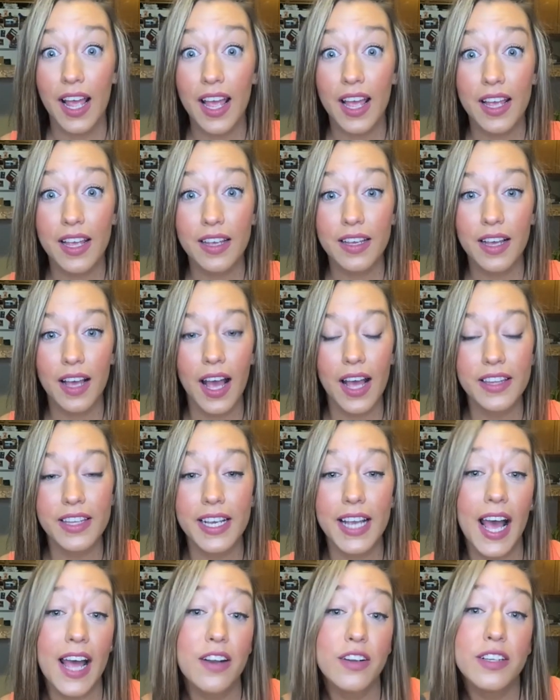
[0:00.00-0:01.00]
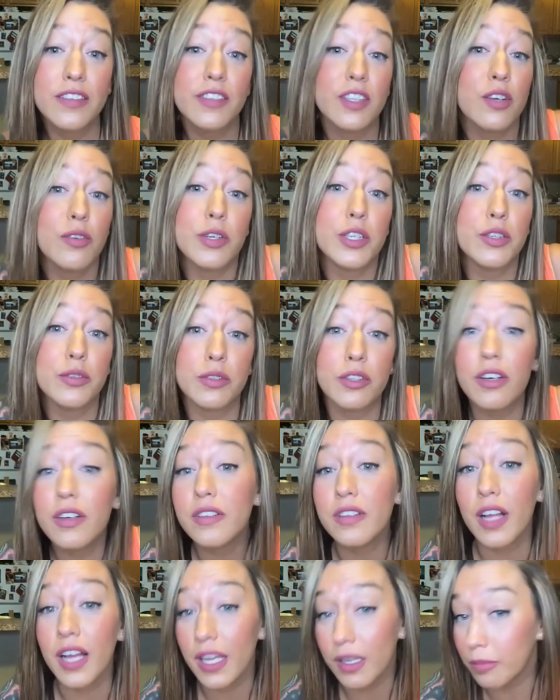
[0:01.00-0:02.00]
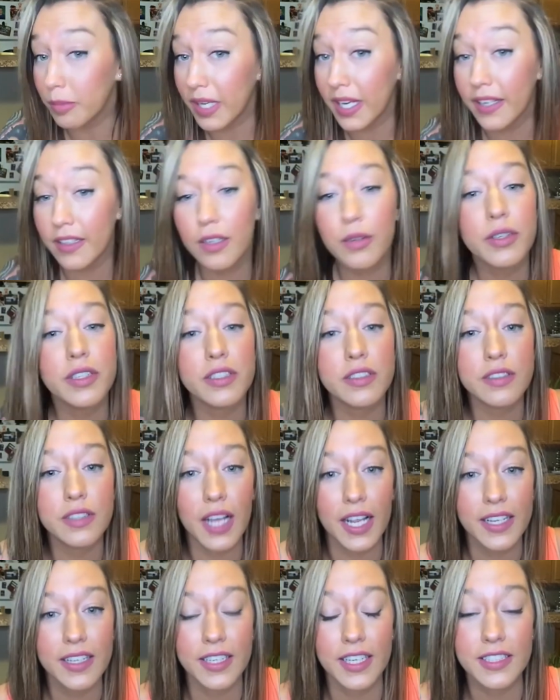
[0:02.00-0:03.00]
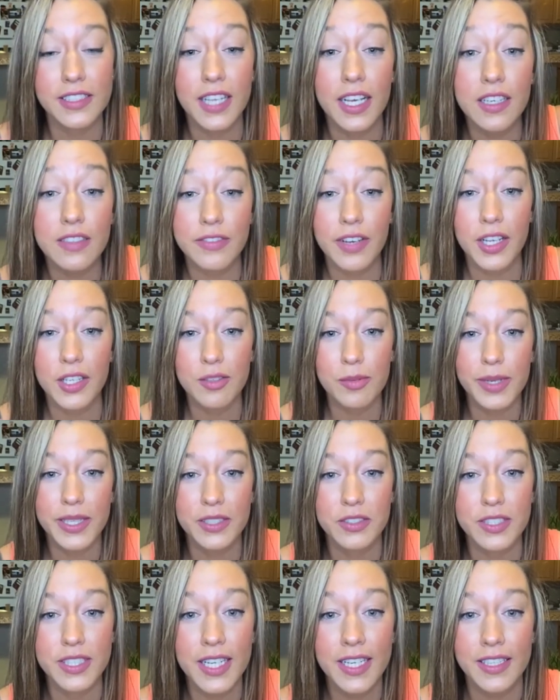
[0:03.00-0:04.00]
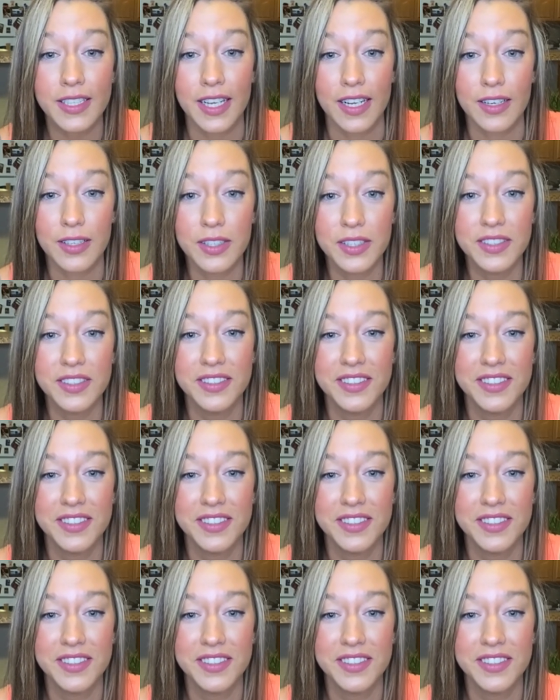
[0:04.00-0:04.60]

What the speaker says: Hey, I don't even know what you look like, but I know I can identify you by your dick now.